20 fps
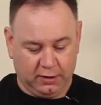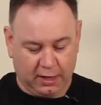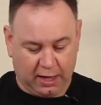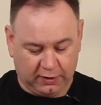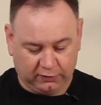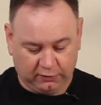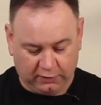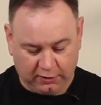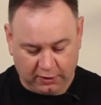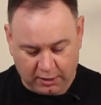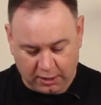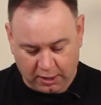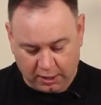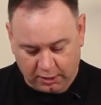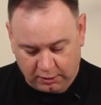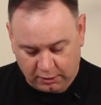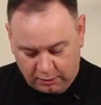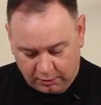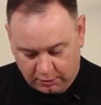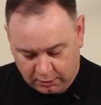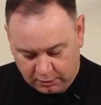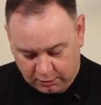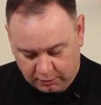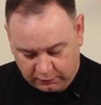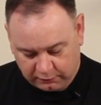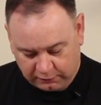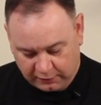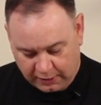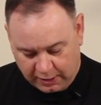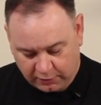that's the
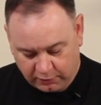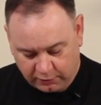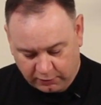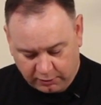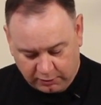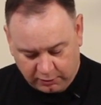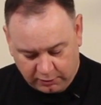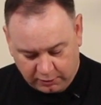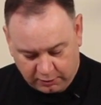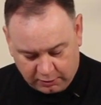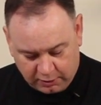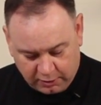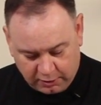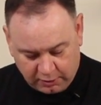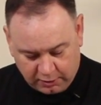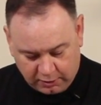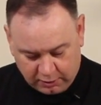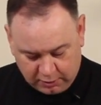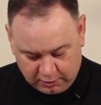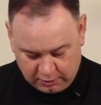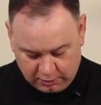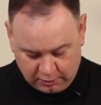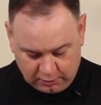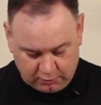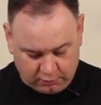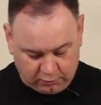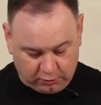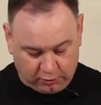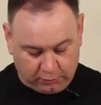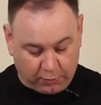standard,
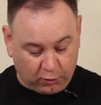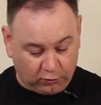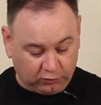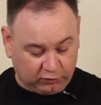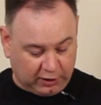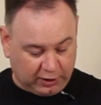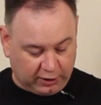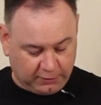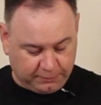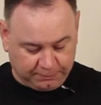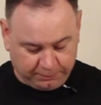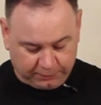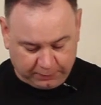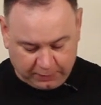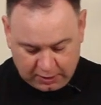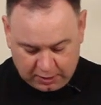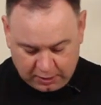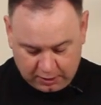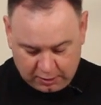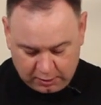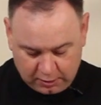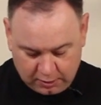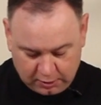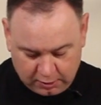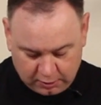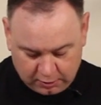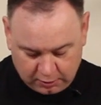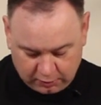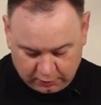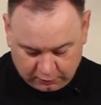or the PostLite.
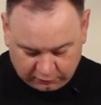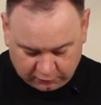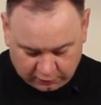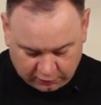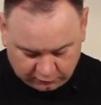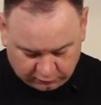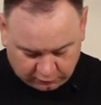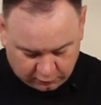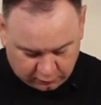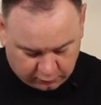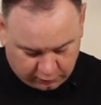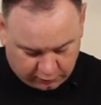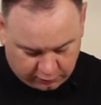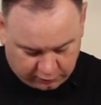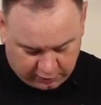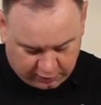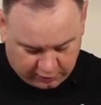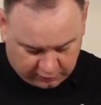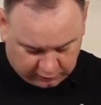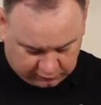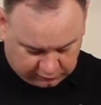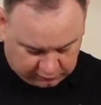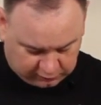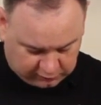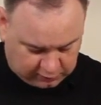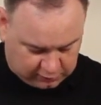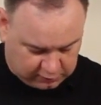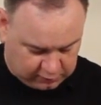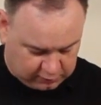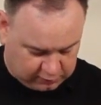There's also this,